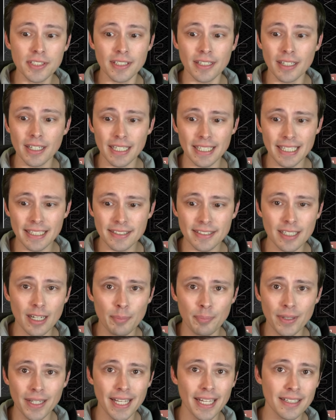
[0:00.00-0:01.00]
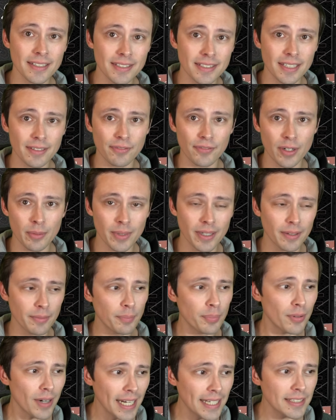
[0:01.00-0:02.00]
uh, it's up against from a
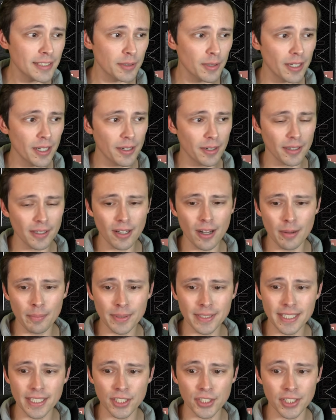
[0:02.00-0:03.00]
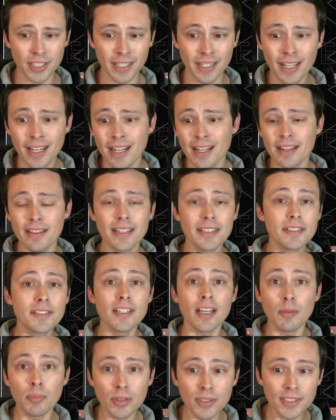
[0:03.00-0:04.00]
price competition. This
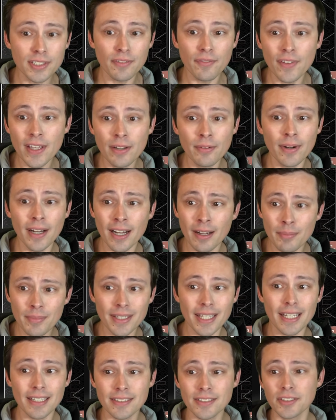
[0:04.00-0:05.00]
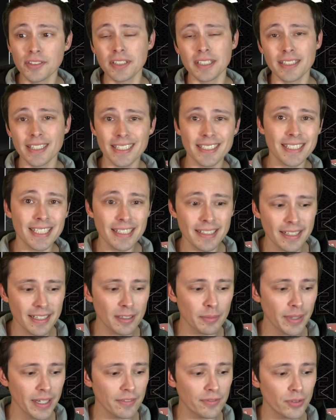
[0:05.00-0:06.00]
doubles the VRAM. Yes, there's a 16
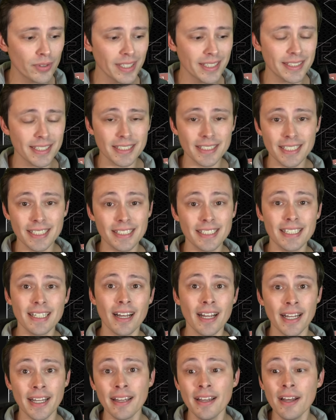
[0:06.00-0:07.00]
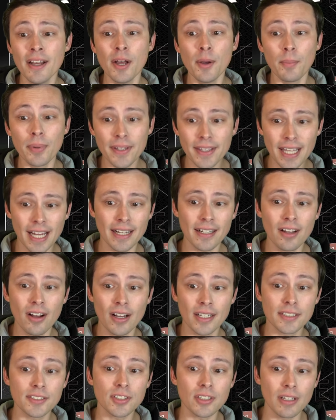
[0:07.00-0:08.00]
gigabyte 4060 Ti, but that
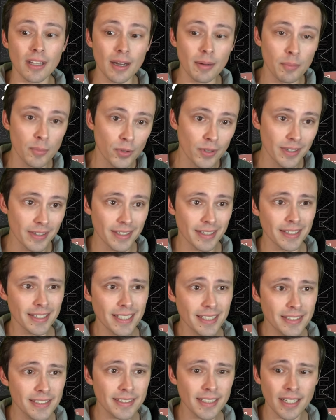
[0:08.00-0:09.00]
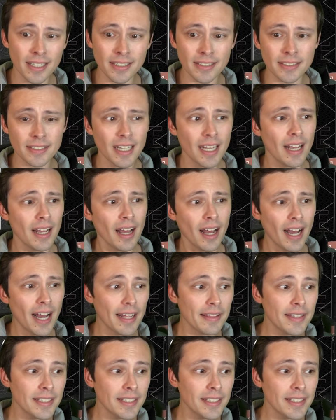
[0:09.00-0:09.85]
costs a lot more than this does. Uh, and